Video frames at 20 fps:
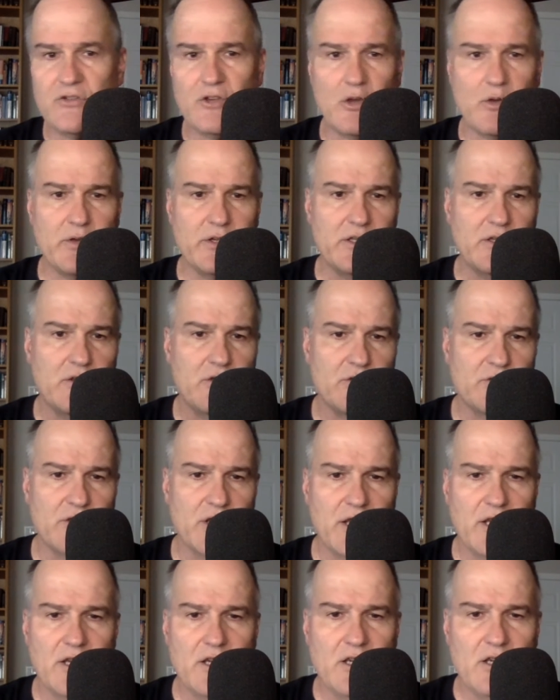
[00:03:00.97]
So, and there's
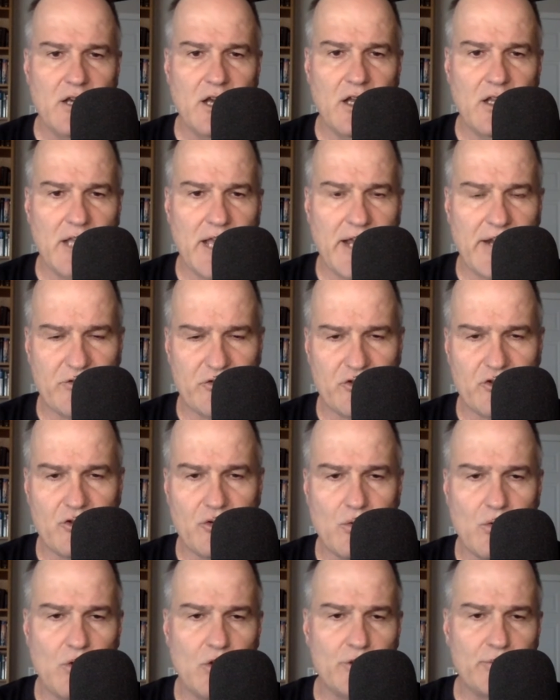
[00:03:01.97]
a lot of
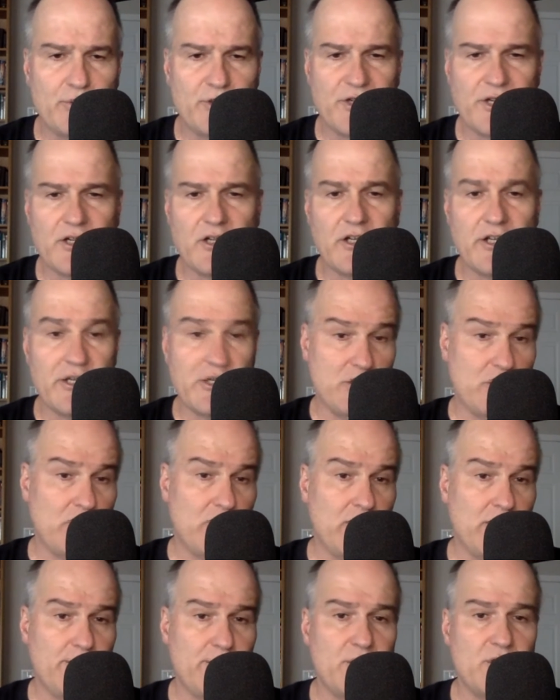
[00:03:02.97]
schools, particularly in
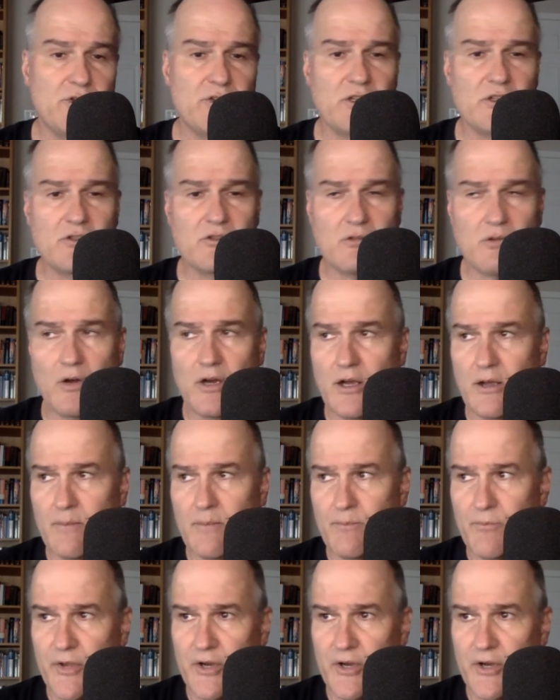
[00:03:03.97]
Europe, using Scrum.